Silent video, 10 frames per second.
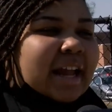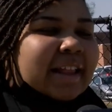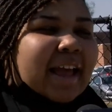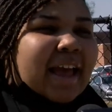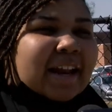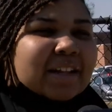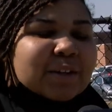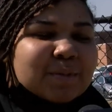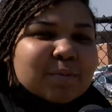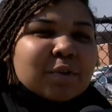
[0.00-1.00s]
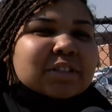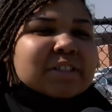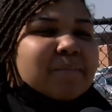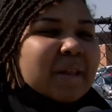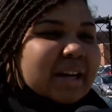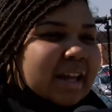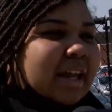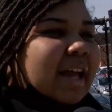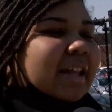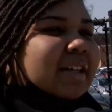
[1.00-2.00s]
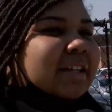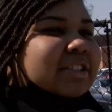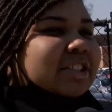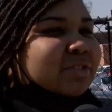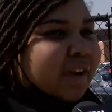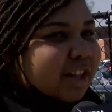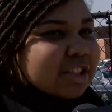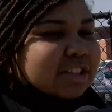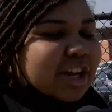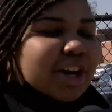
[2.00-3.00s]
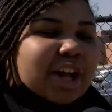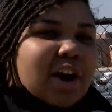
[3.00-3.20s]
and they add a little bit more stability than just regular security